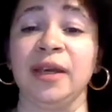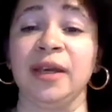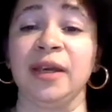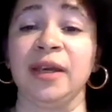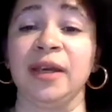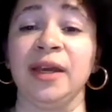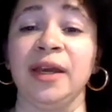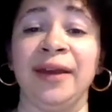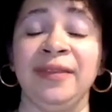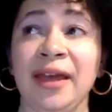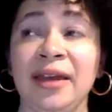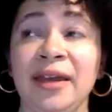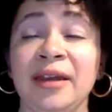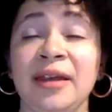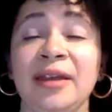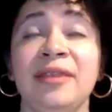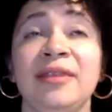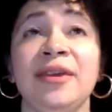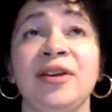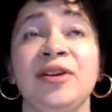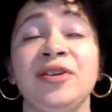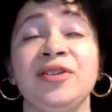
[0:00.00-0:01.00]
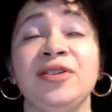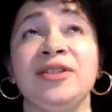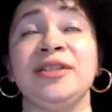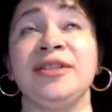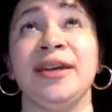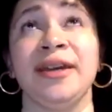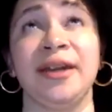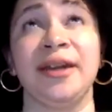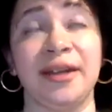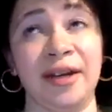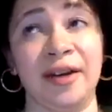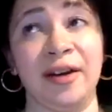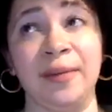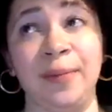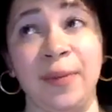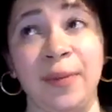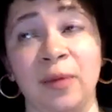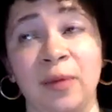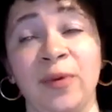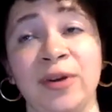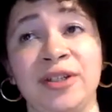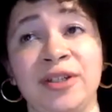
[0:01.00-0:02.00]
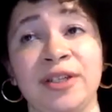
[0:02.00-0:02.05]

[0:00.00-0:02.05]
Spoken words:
And then there's the secondary part,